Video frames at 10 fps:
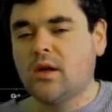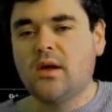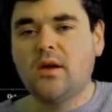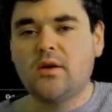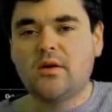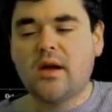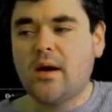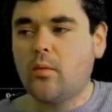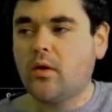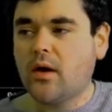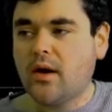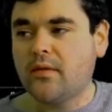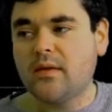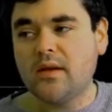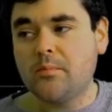Here now we're
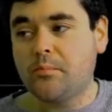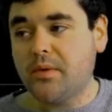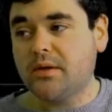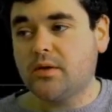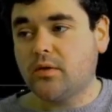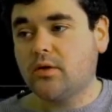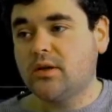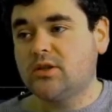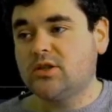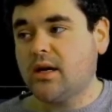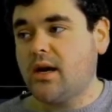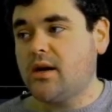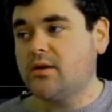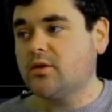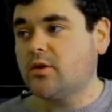on the Bitcoin
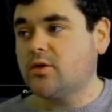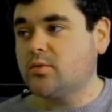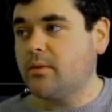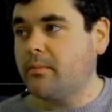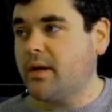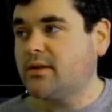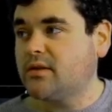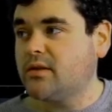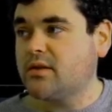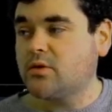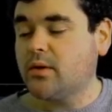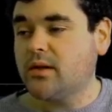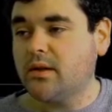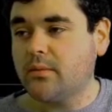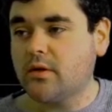chart. I just want to mention this
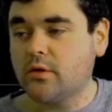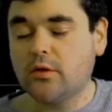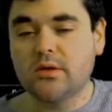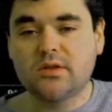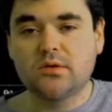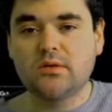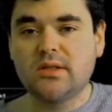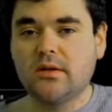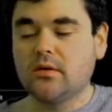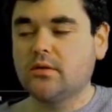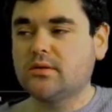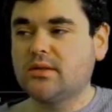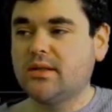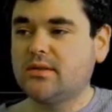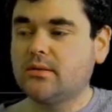quickly. I'm not going to go into
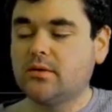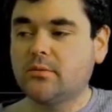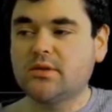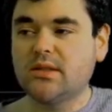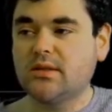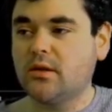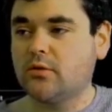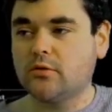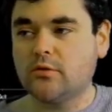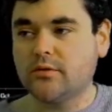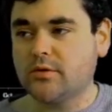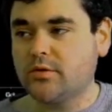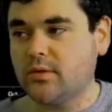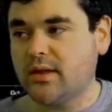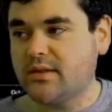too much detail going over
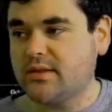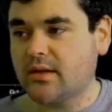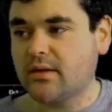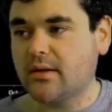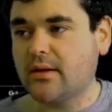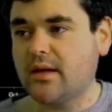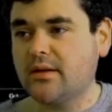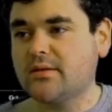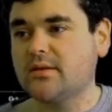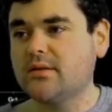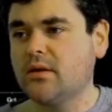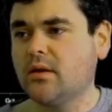through any technical analysis.